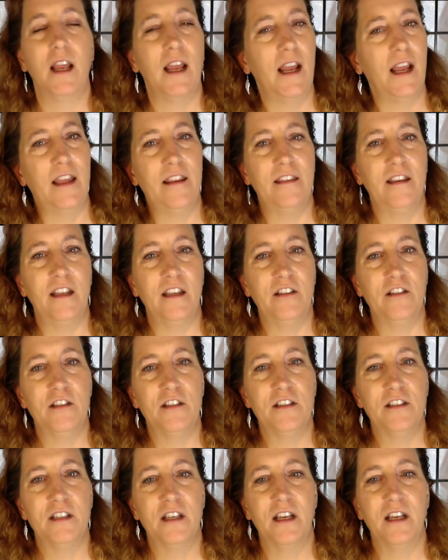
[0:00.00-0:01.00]
And then
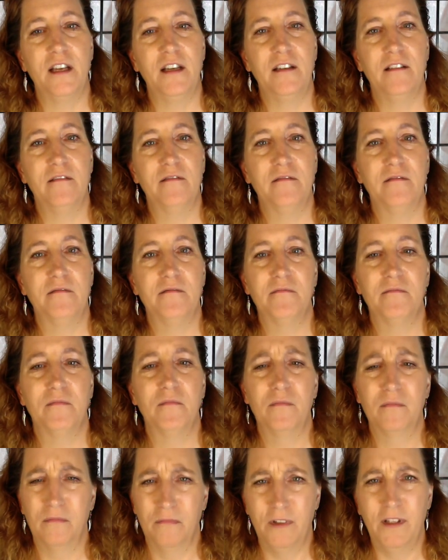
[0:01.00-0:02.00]
just say,
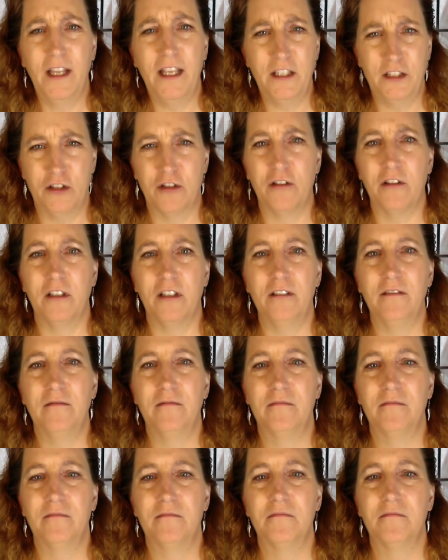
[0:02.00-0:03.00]
well, that's good,
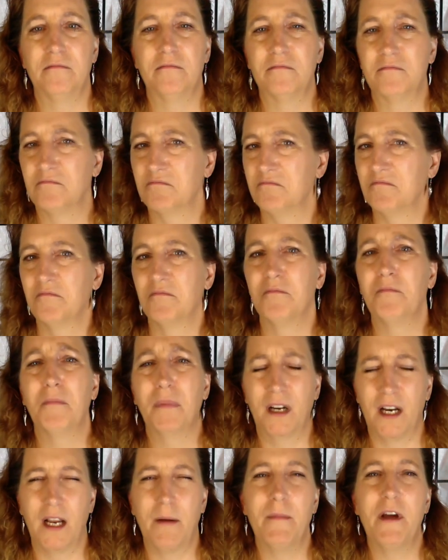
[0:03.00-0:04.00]

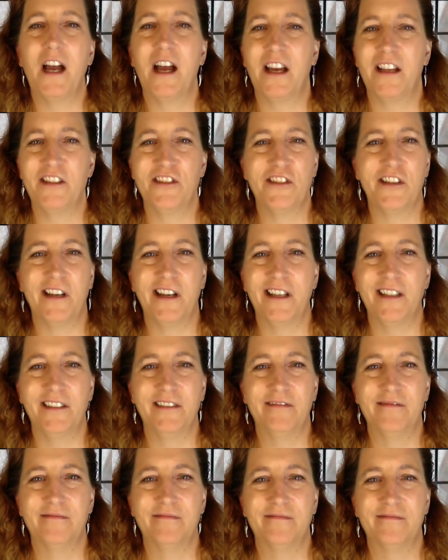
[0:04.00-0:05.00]
but I'm a hotshot.
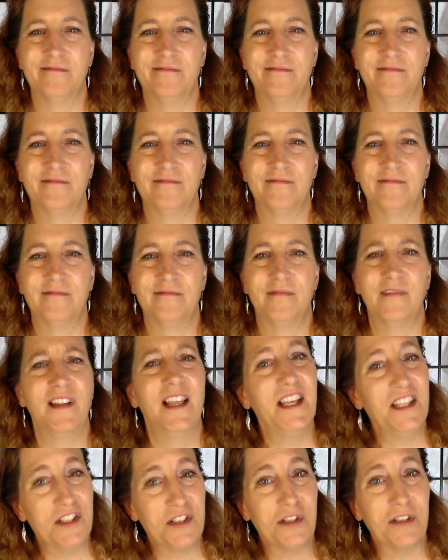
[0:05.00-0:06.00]

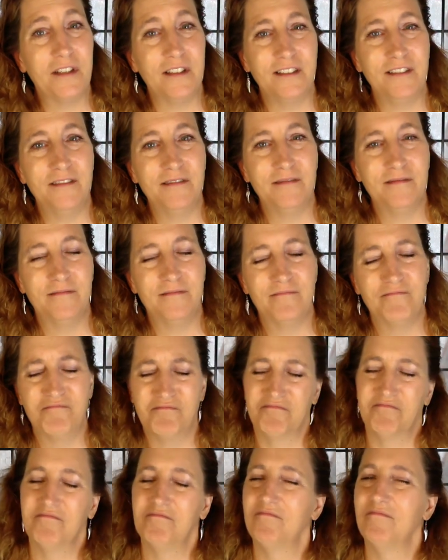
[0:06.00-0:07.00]
That's good,
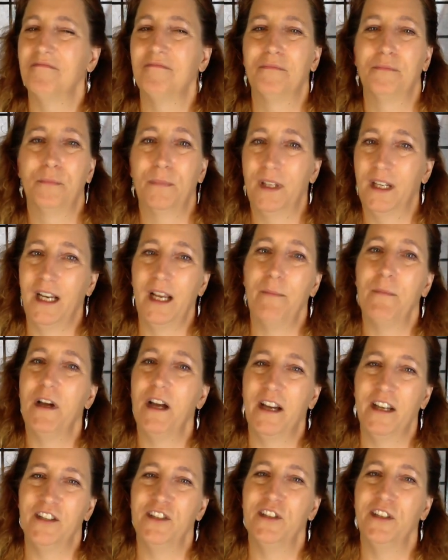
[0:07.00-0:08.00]
but I'm a
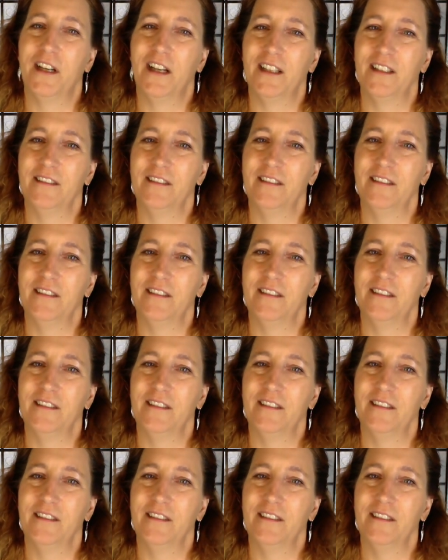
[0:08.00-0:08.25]
hotshot.